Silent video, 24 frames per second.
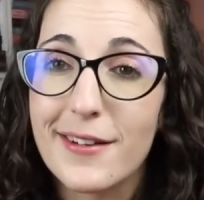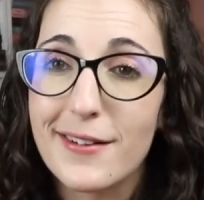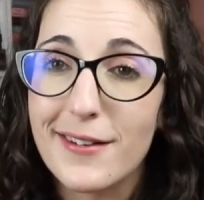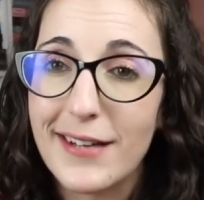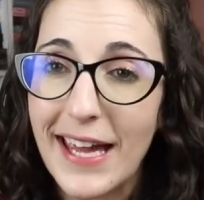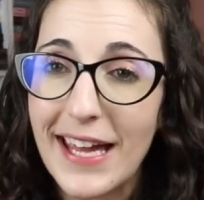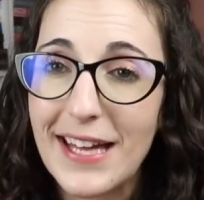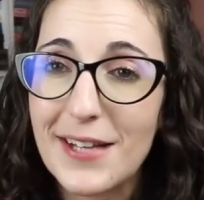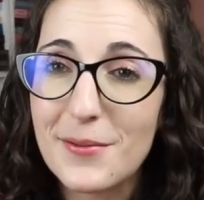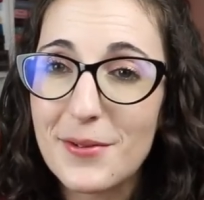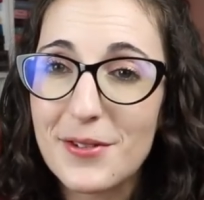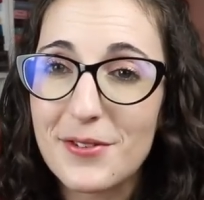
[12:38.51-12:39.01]

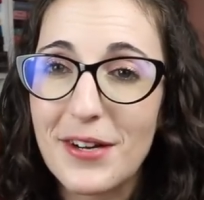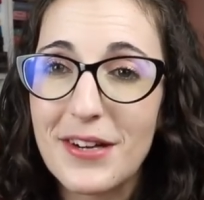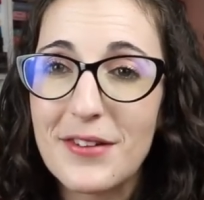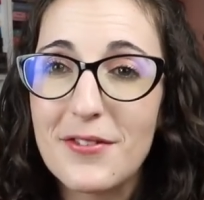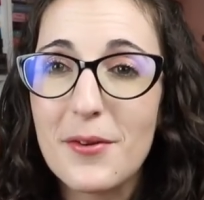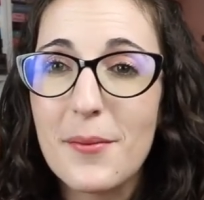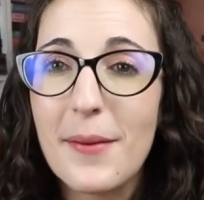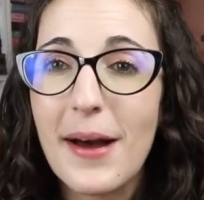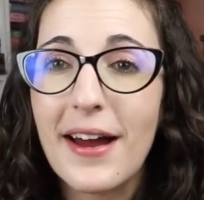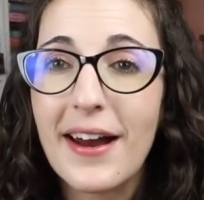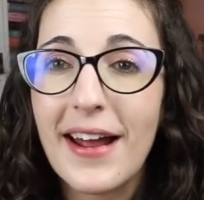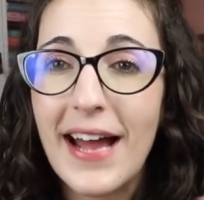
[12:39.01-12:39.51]
Caitlin was
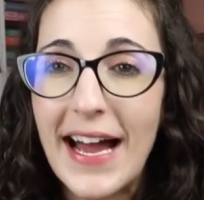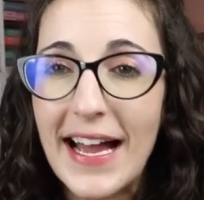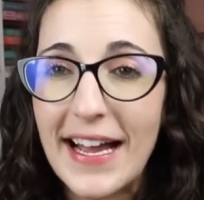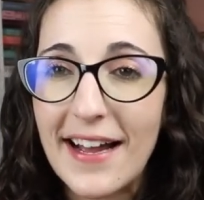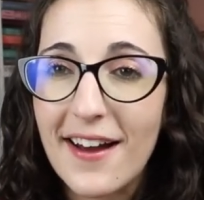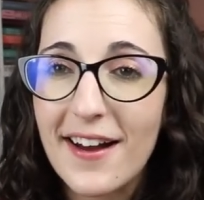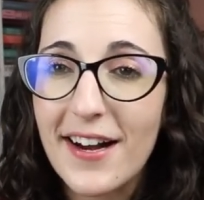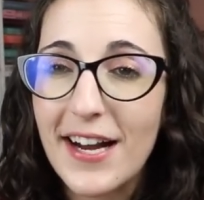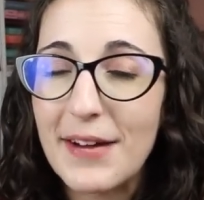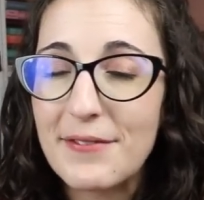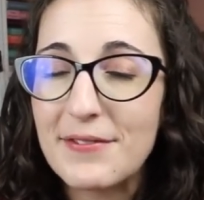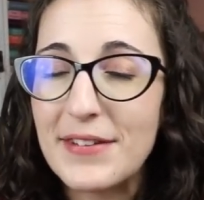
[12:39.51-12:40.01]
raving about it. I
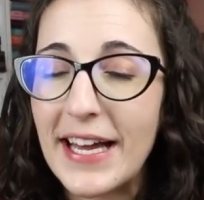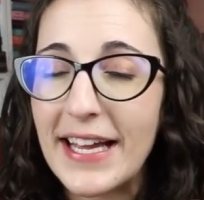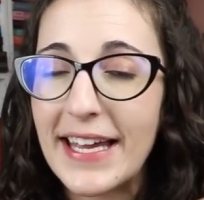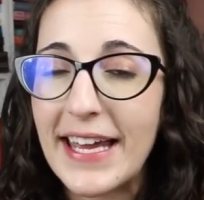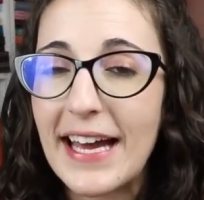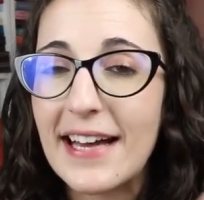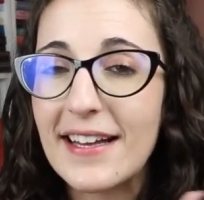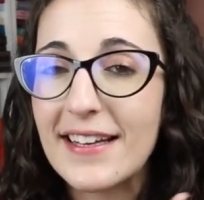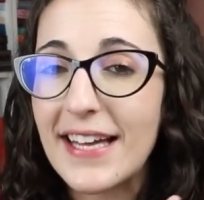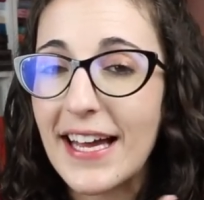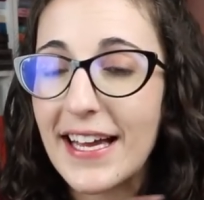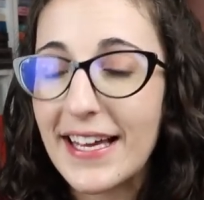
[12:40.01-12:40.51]
got it off
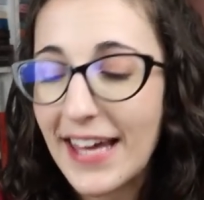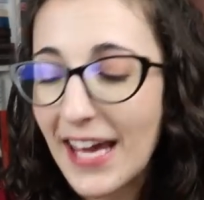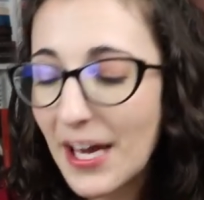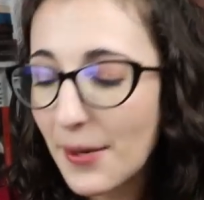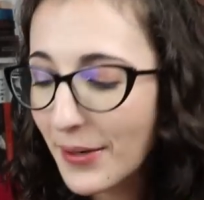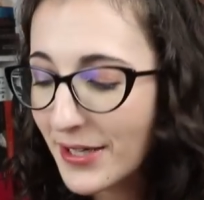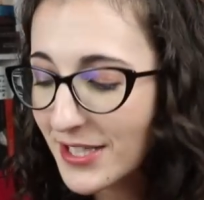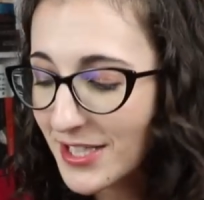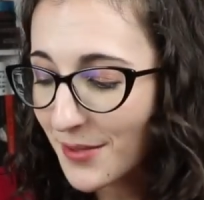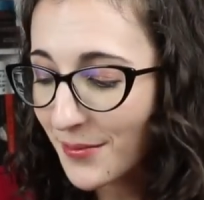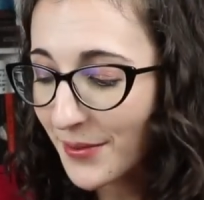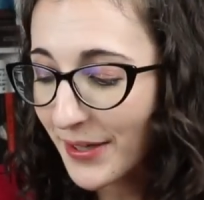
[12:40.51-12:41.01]
NetGalley. I
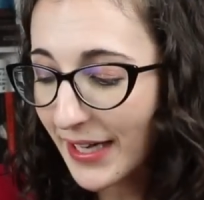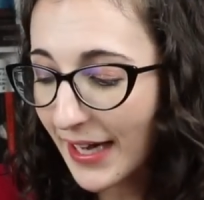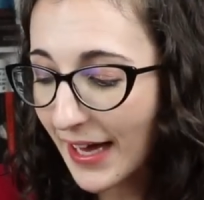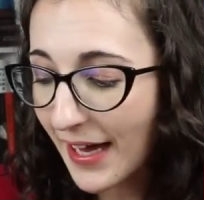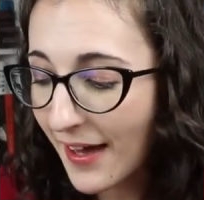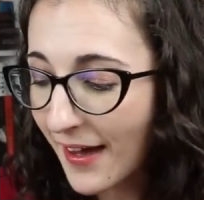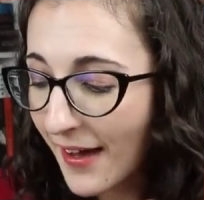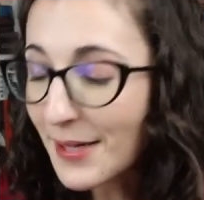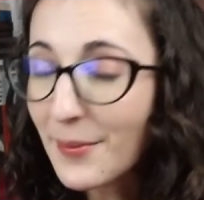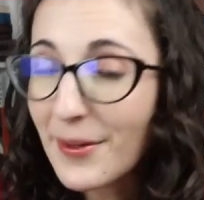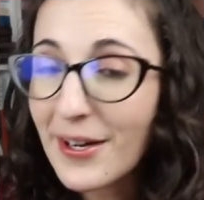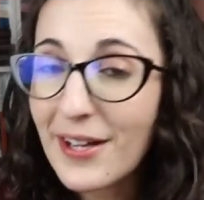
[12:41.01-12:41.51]
can't wait to read
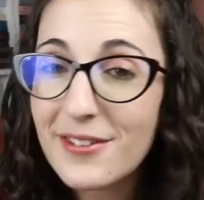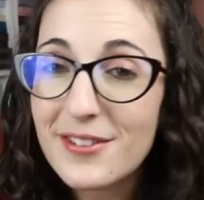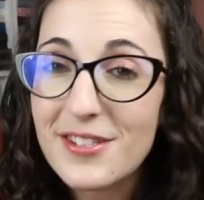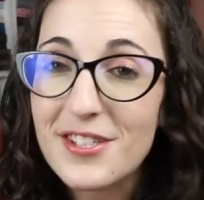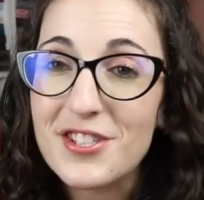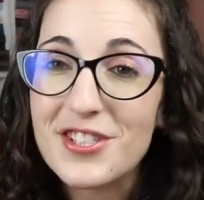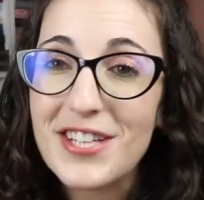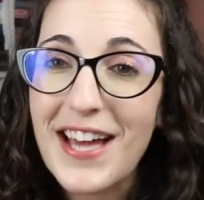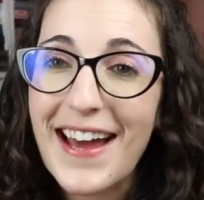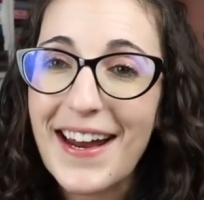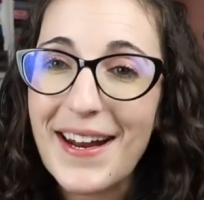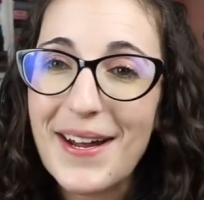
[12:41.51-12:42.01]
it. Someone
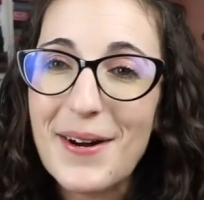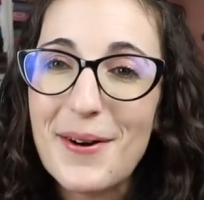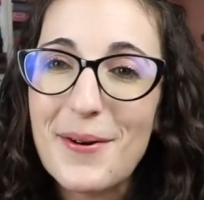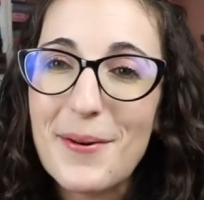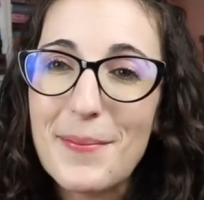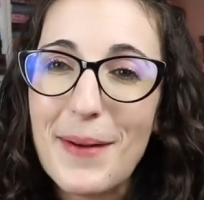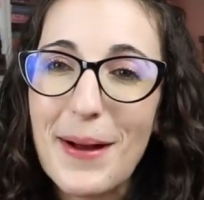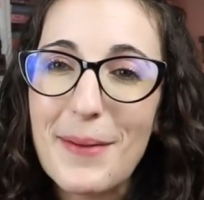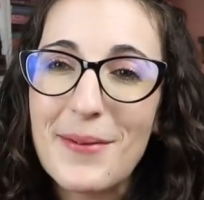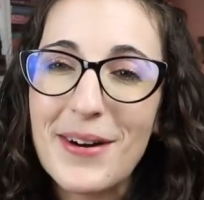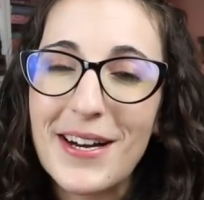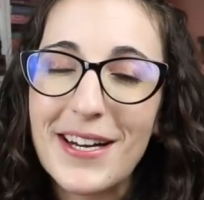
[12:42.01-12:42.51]
Else's
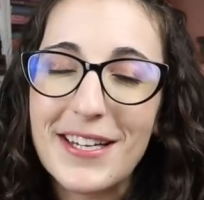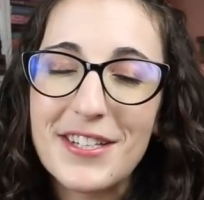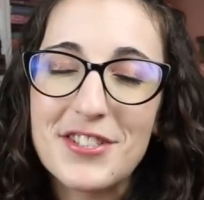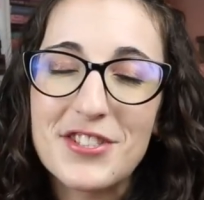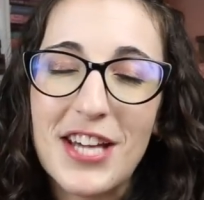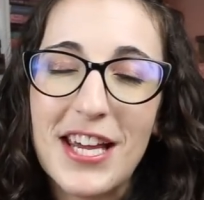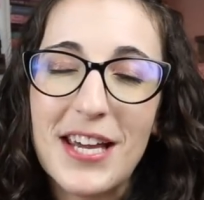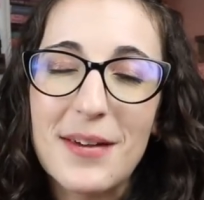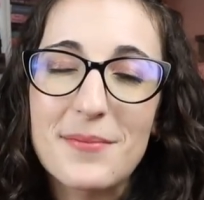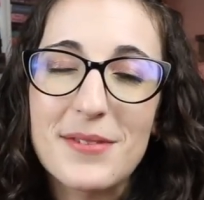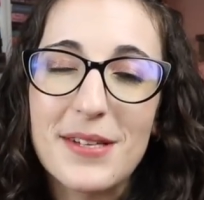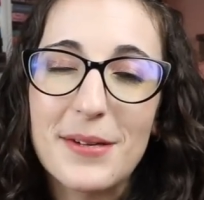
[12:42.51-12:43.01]
Shadow by Monica
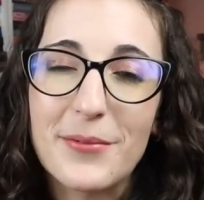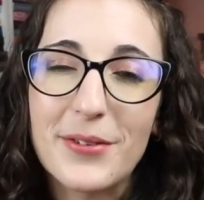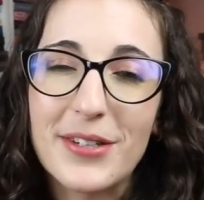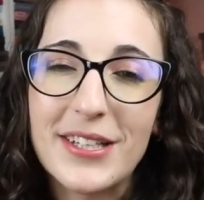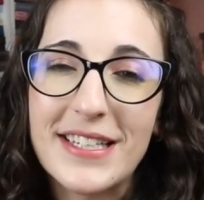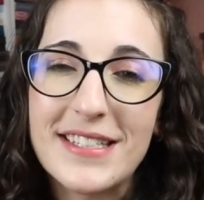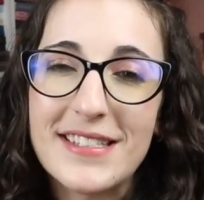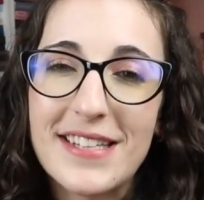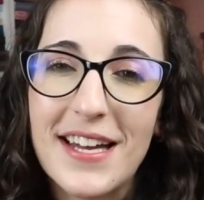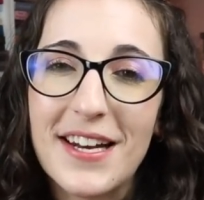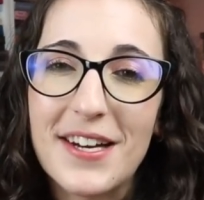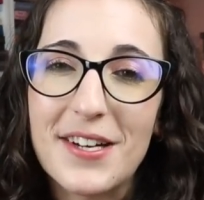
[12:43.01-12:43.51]
James. I'm
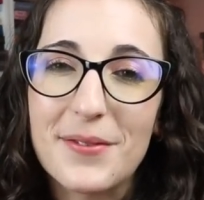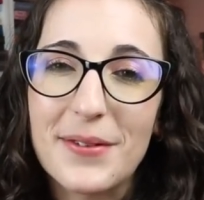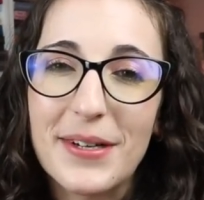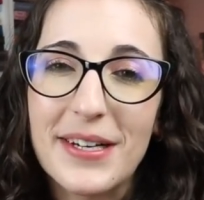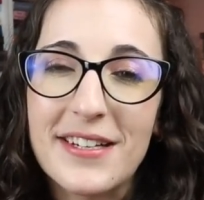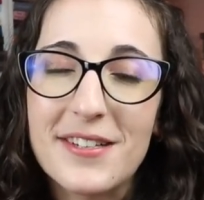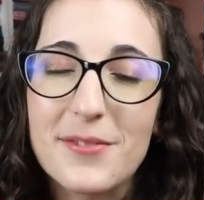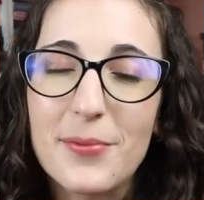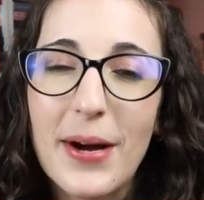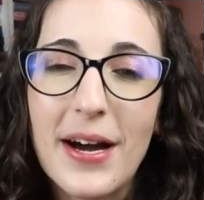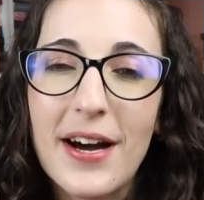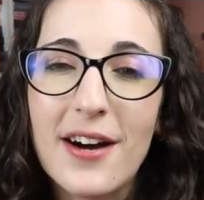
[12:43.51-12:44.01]
really excited to
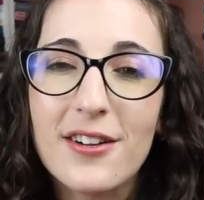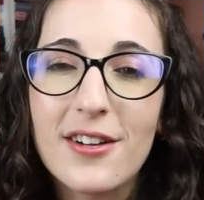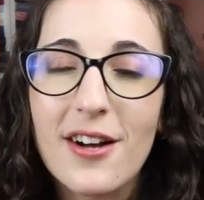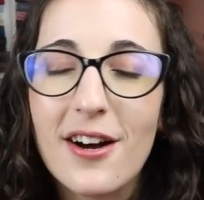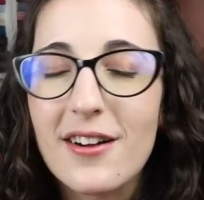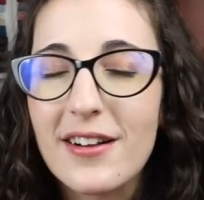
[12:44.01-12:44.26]
read as well.